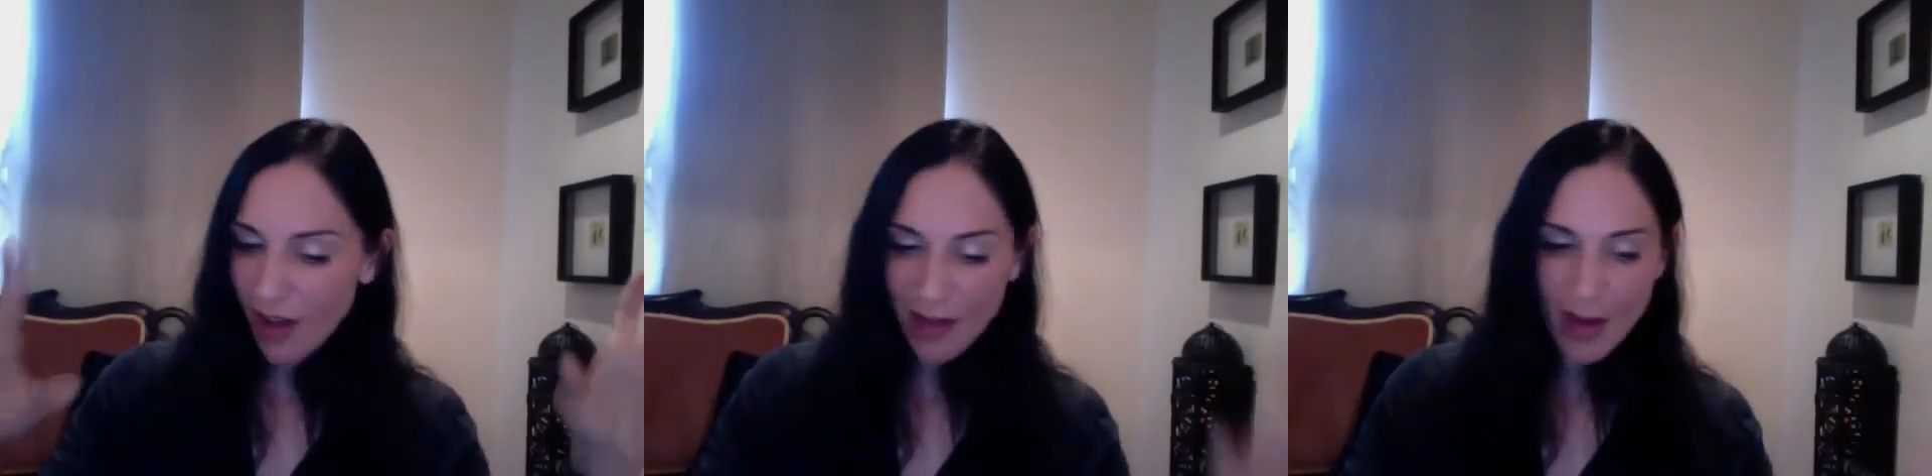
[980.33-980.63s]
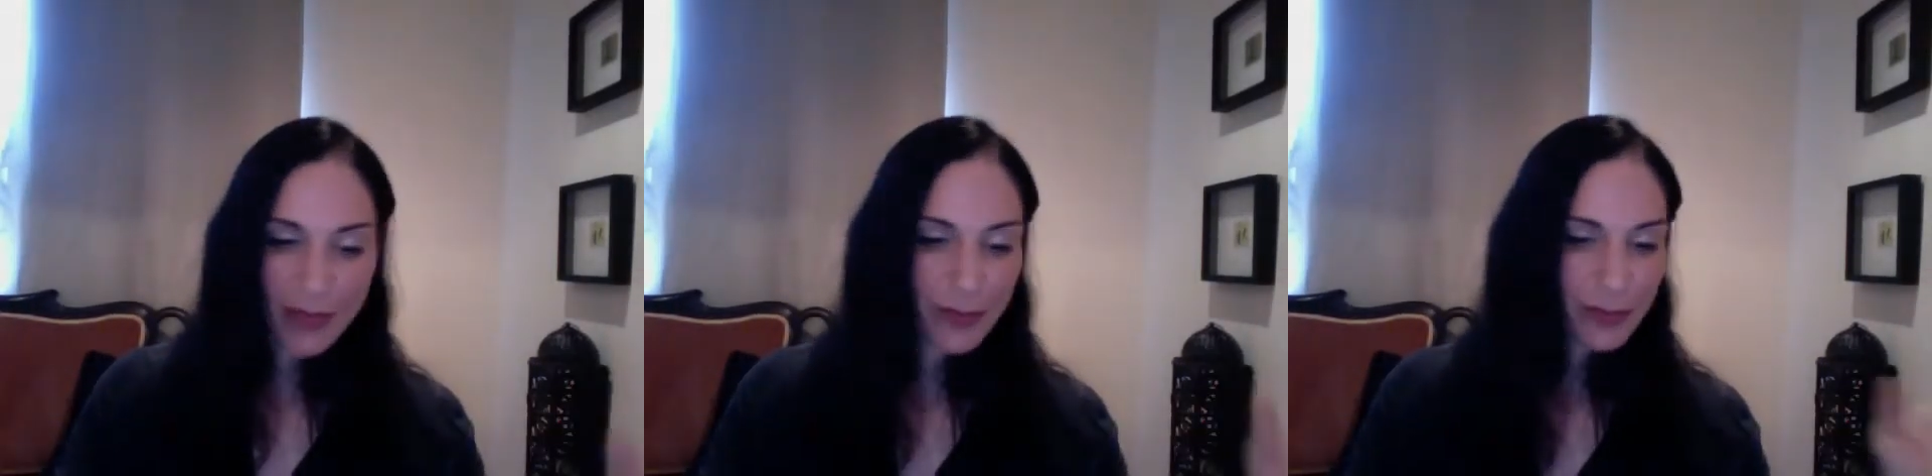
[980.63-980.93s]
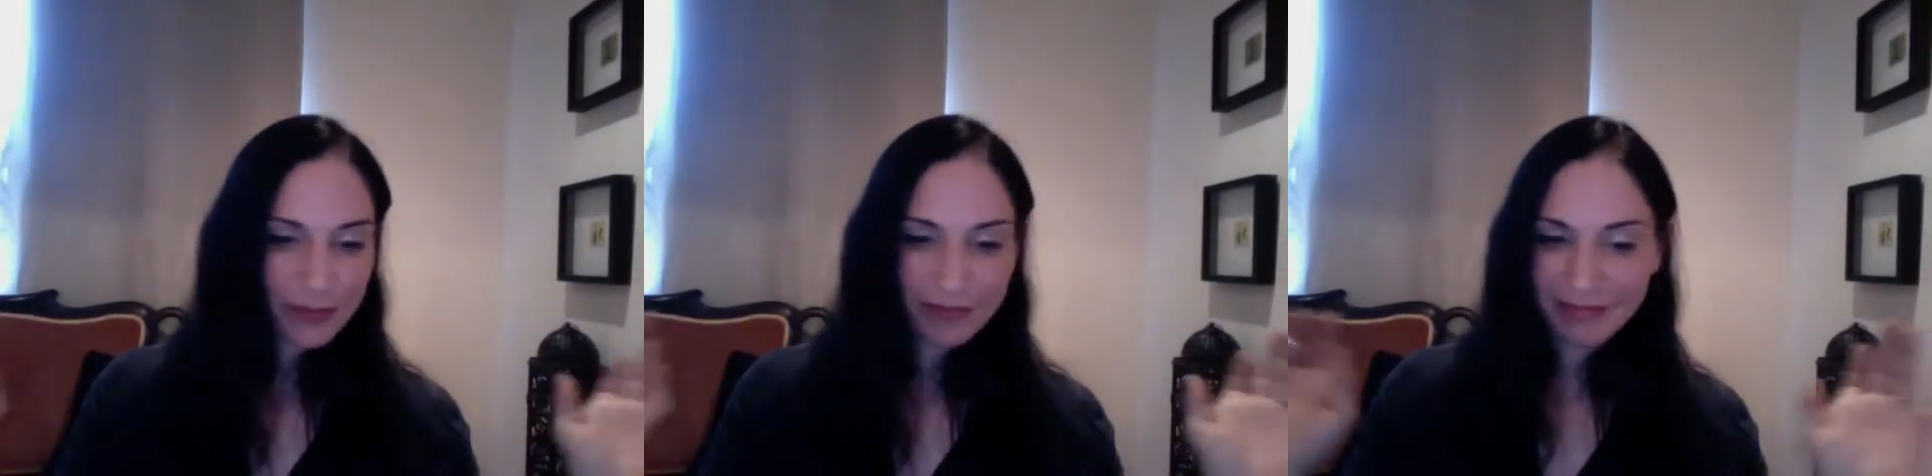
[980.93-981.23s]
all up
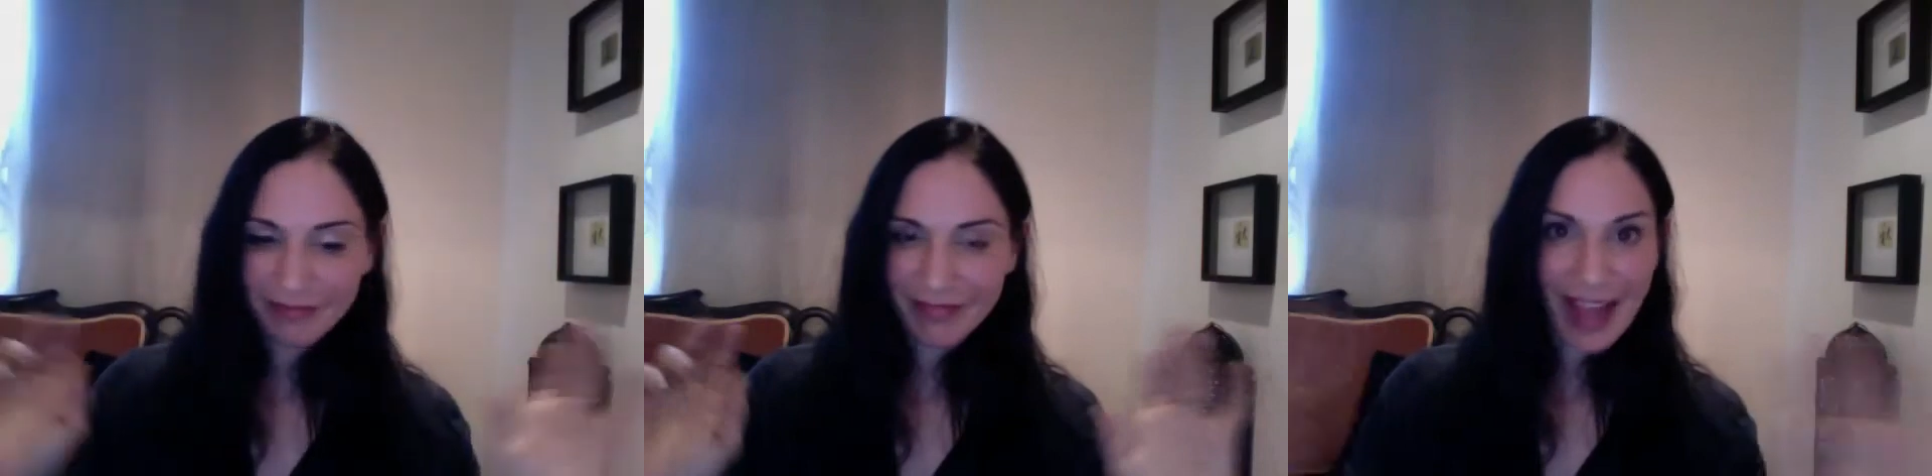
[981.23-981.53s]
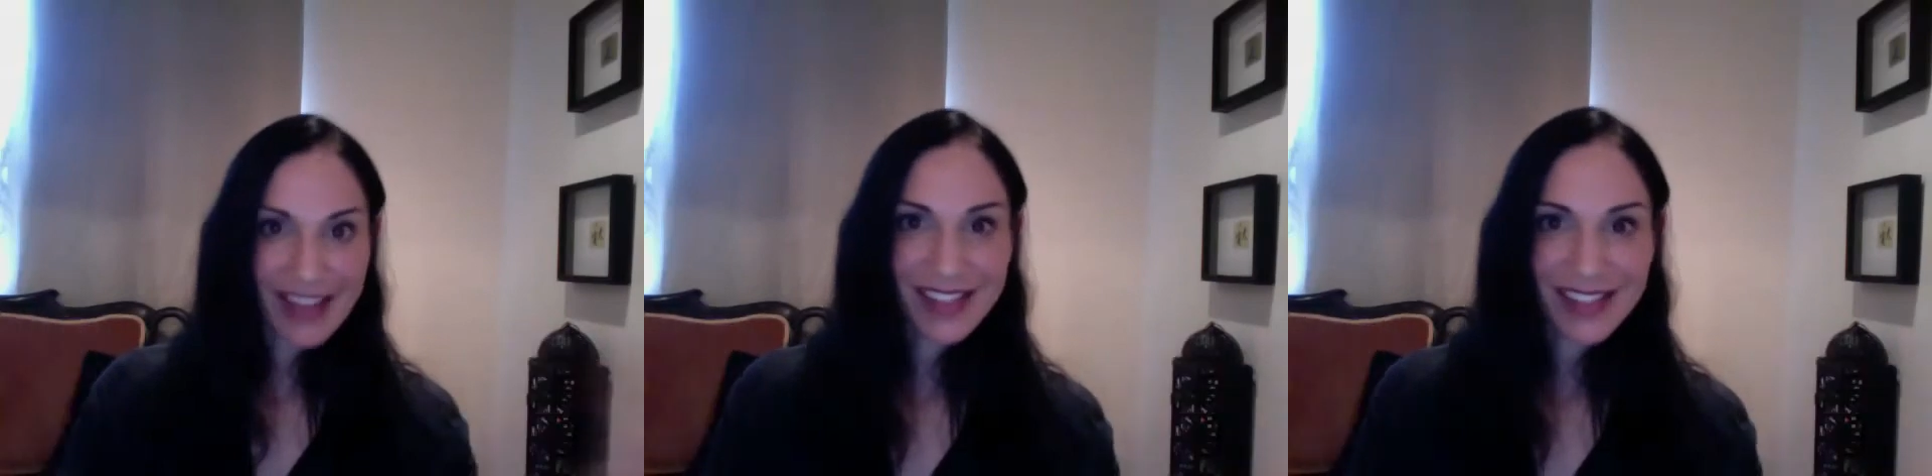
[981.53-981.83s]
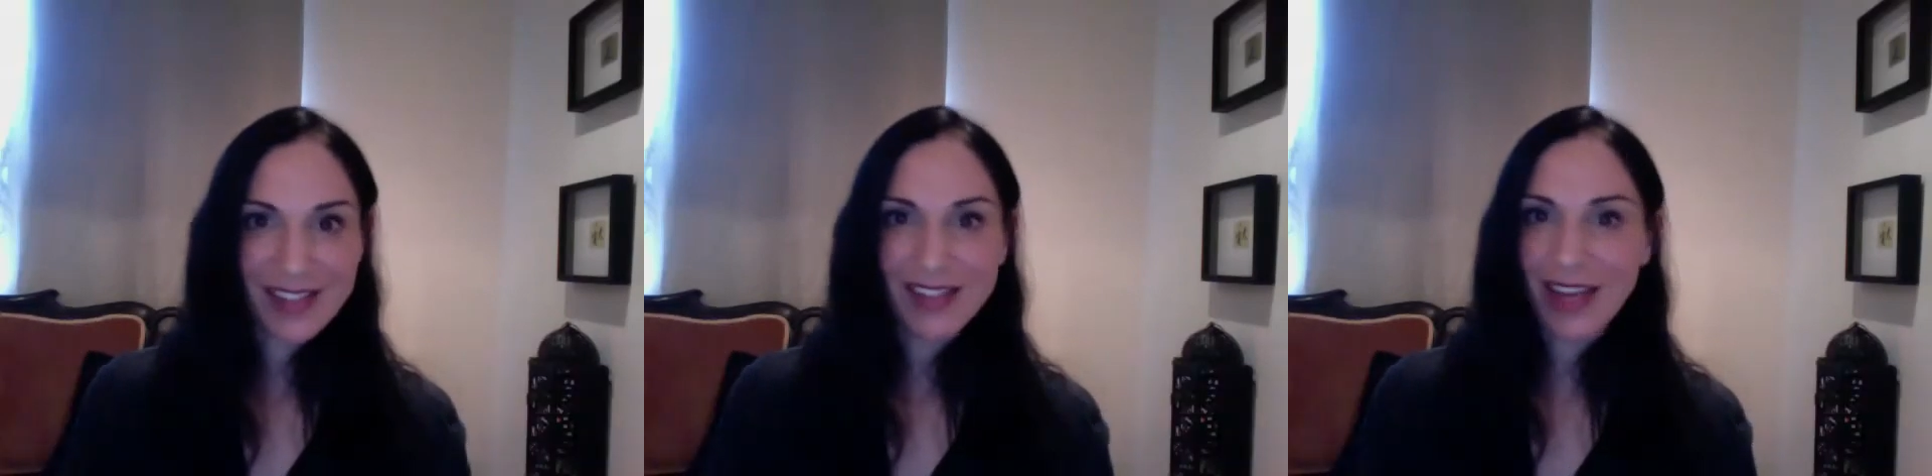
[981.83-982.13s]
as is.